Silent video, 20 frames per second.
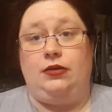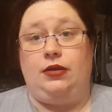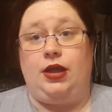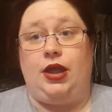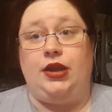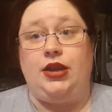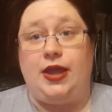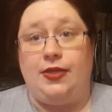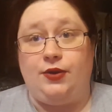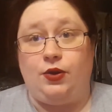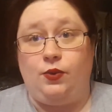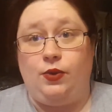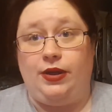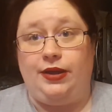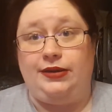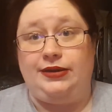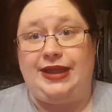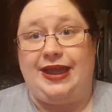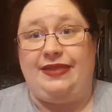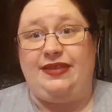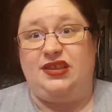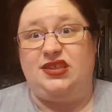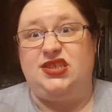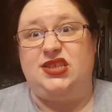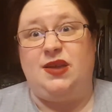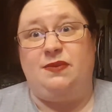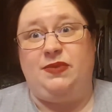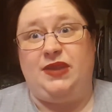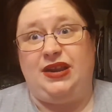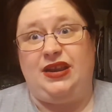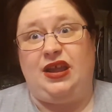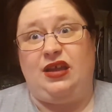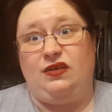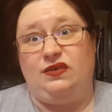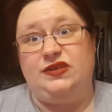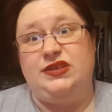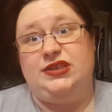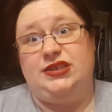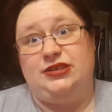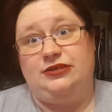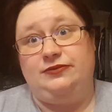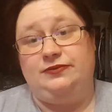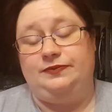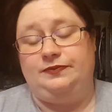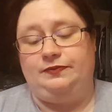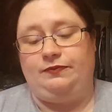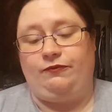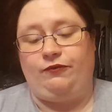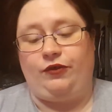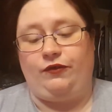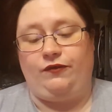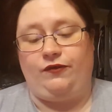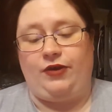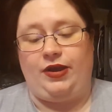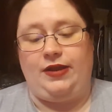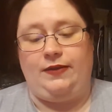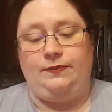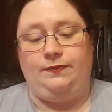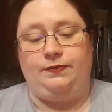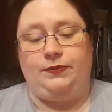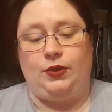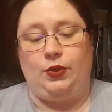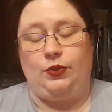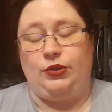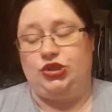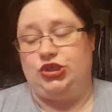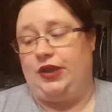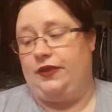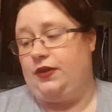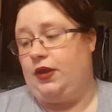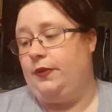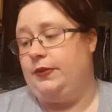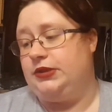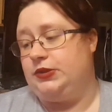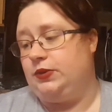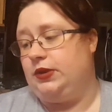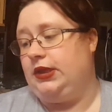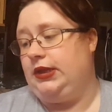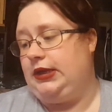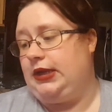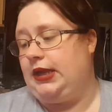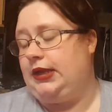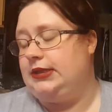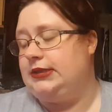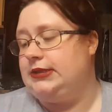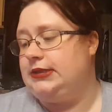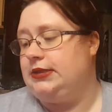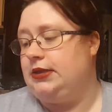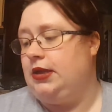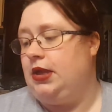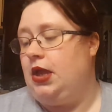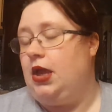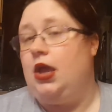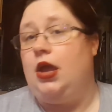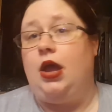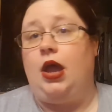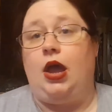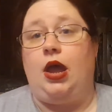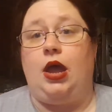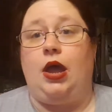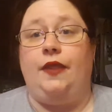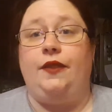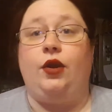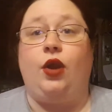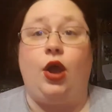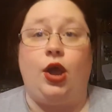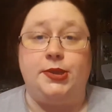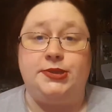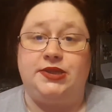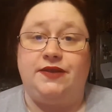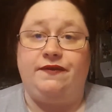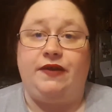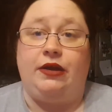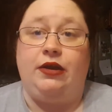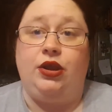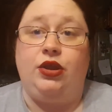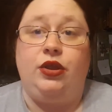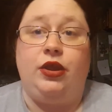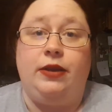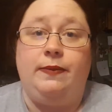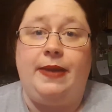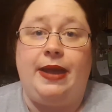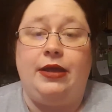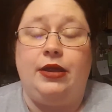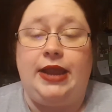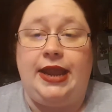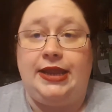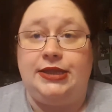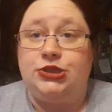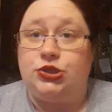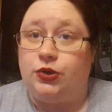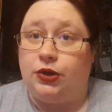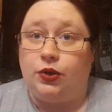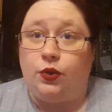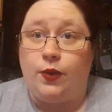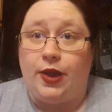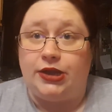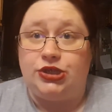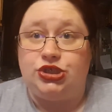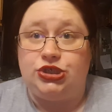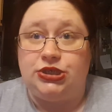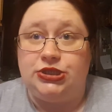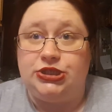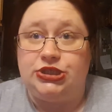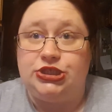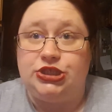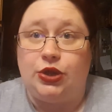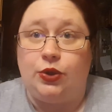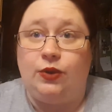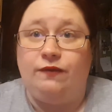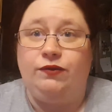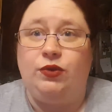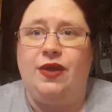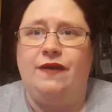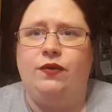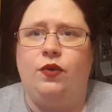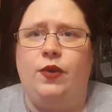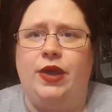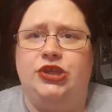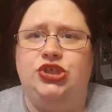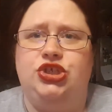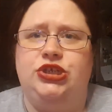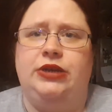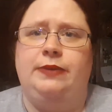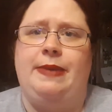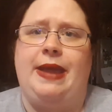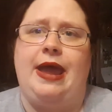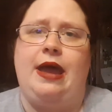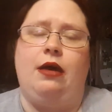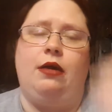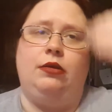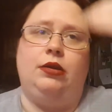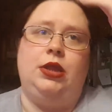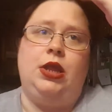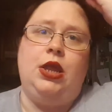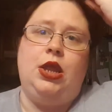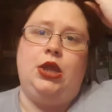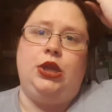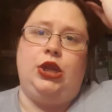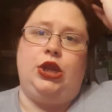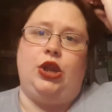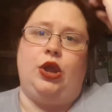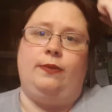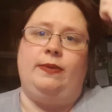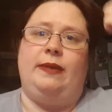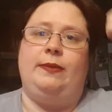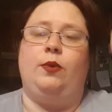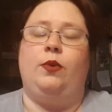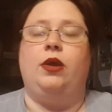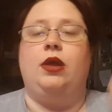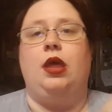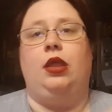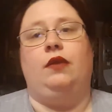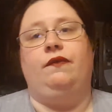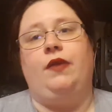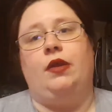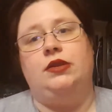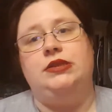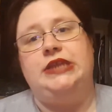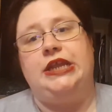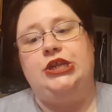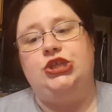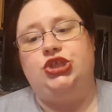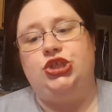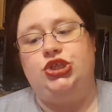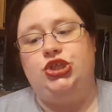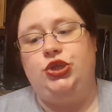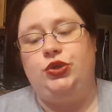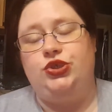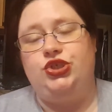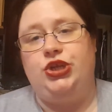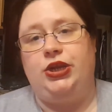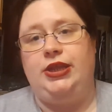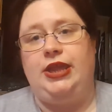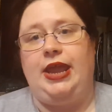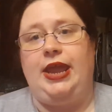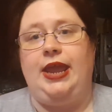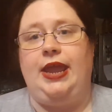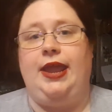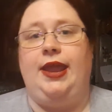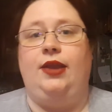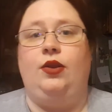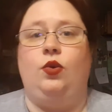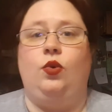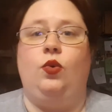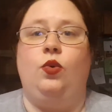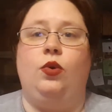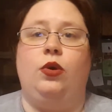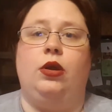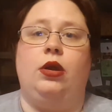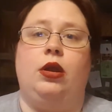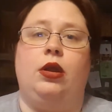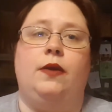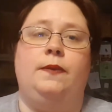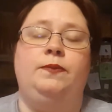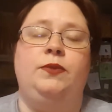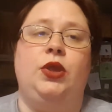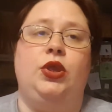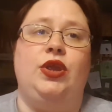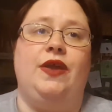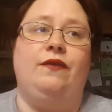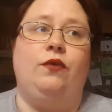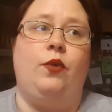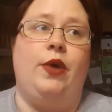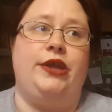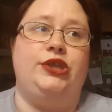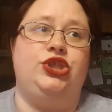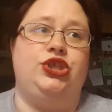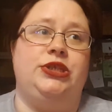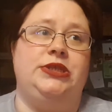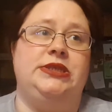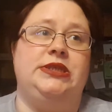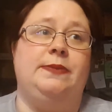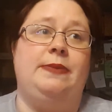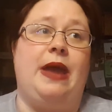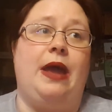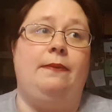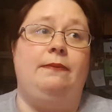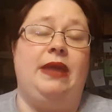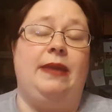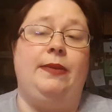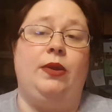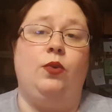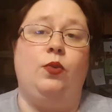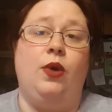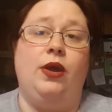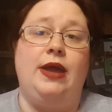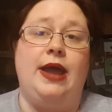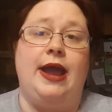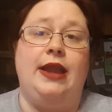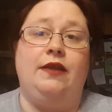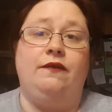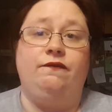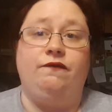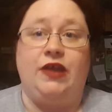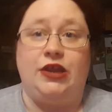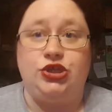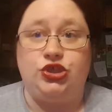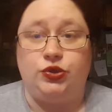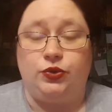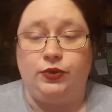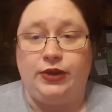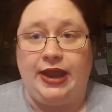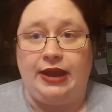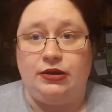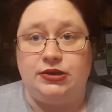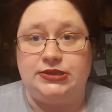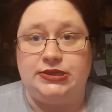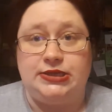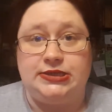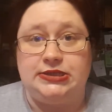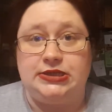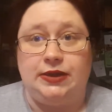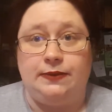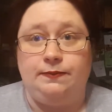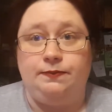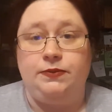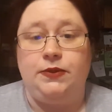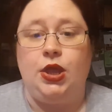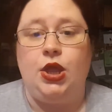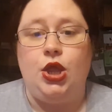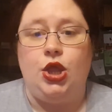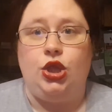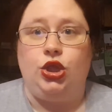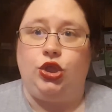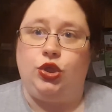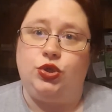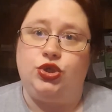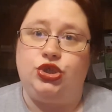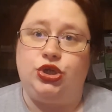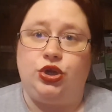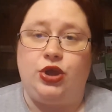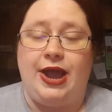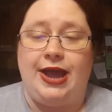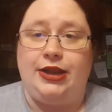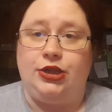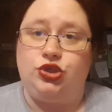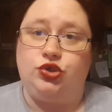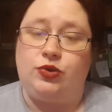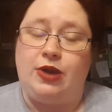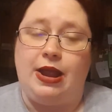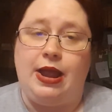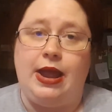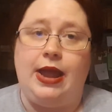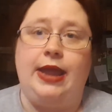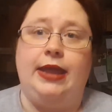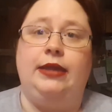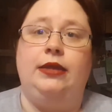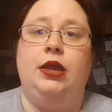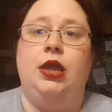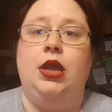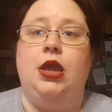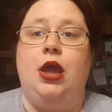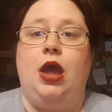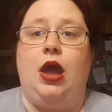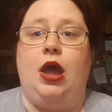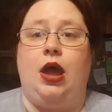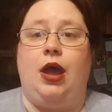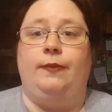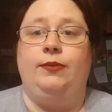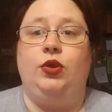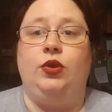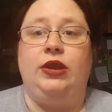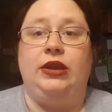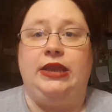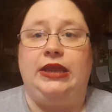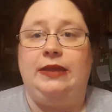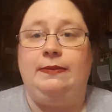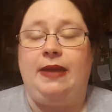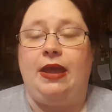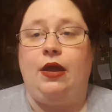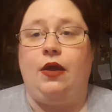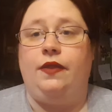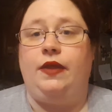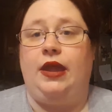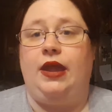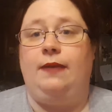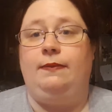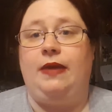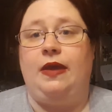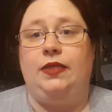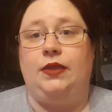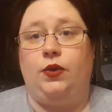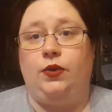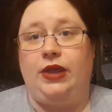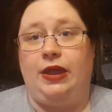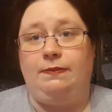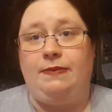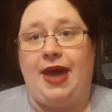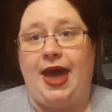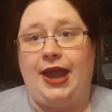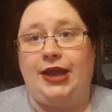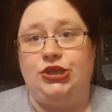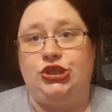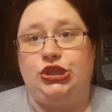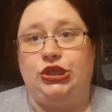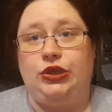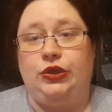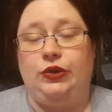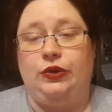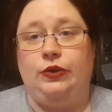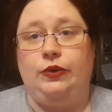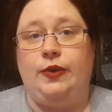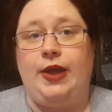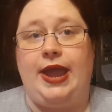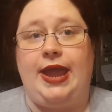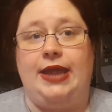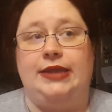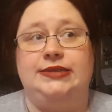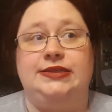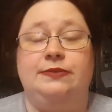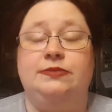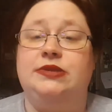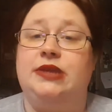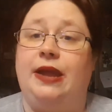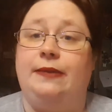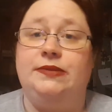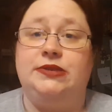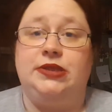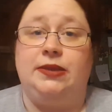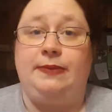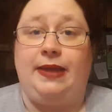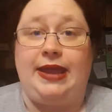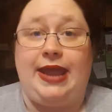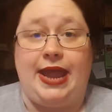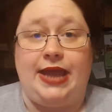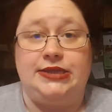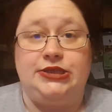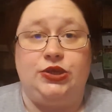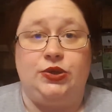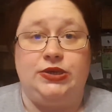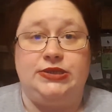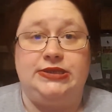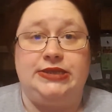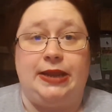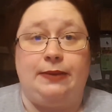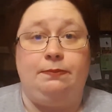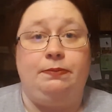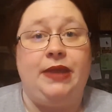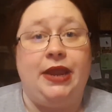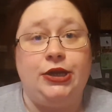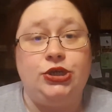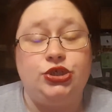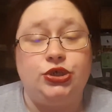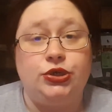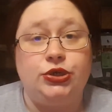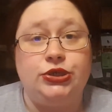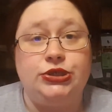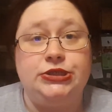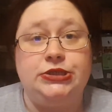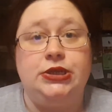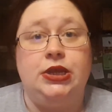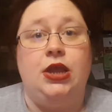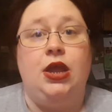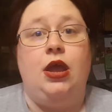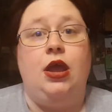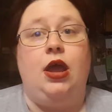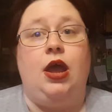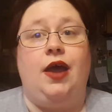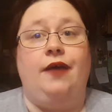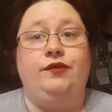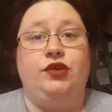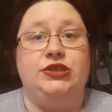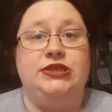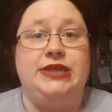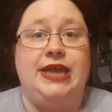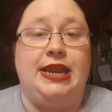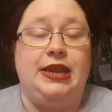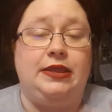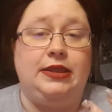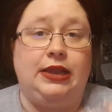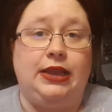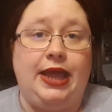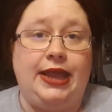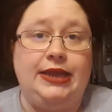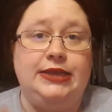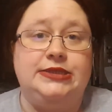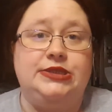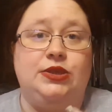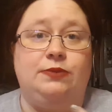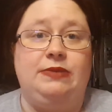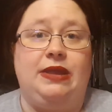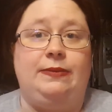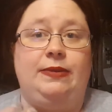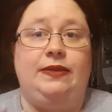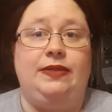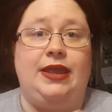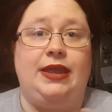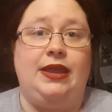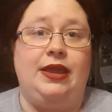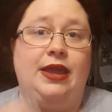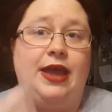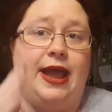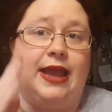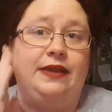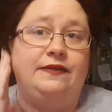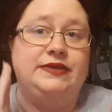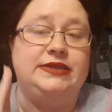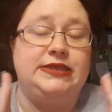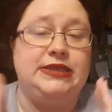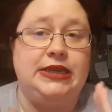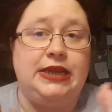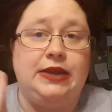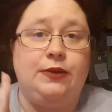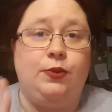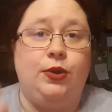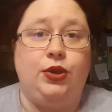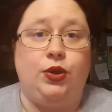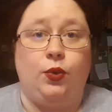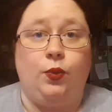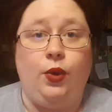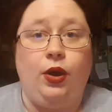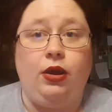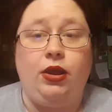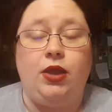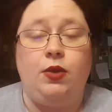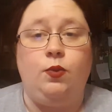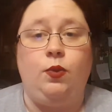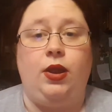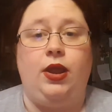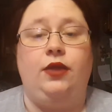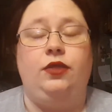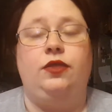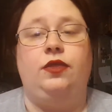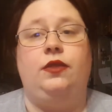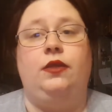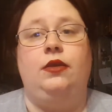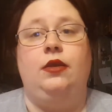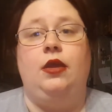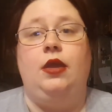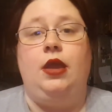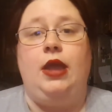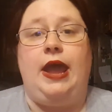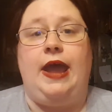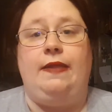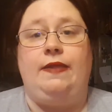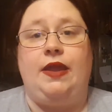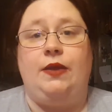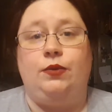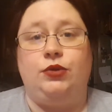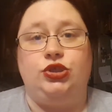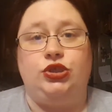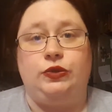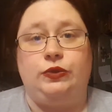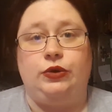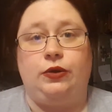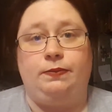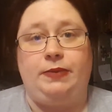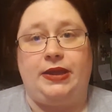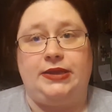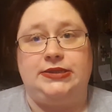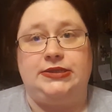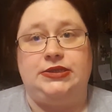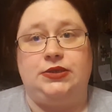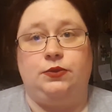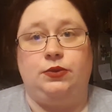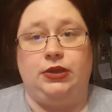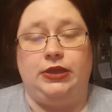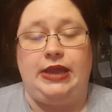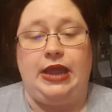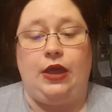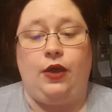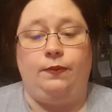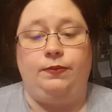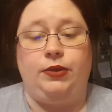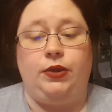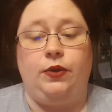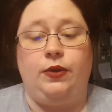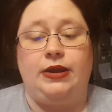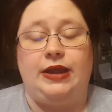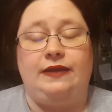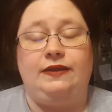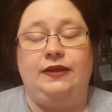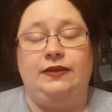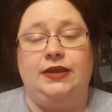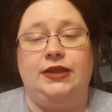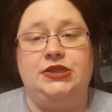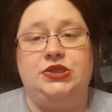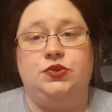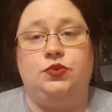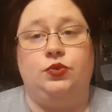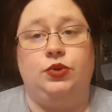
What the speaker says: another one and then something else for free, which I thought was really nice. They're also very good about answering questions. So if you have a question about, maybe what color foundation you should get, or you have questions about maybe what kind of facial care system you should kind of try, you can email them and they'll get back to you. And sometimes they might ask you to send pictures of your skin in the light so maybe they can kind of see what you're working with, and they will do their best to really help you. And I think that's